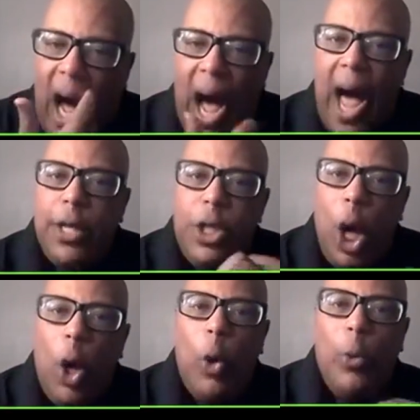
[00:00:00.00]
God
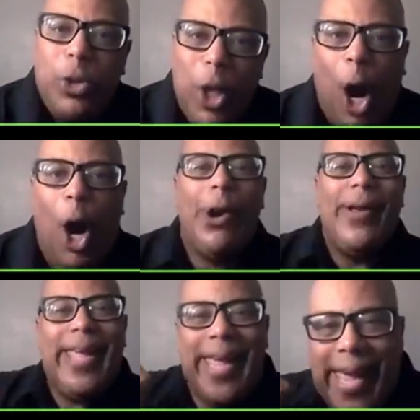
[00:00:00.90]
knows
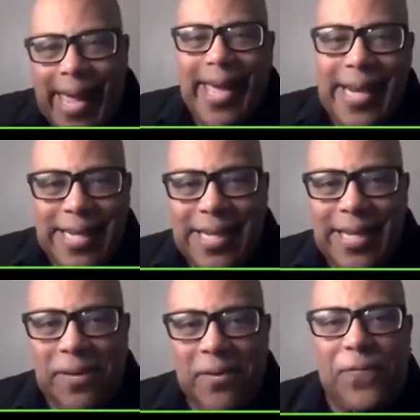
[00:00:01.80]
our end
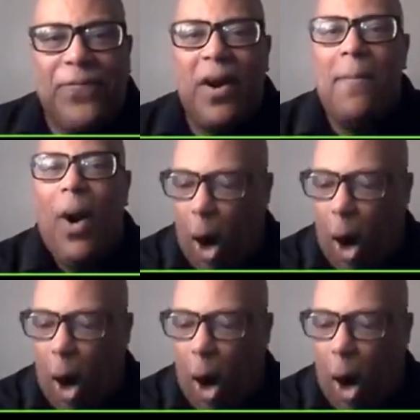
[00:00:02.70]
from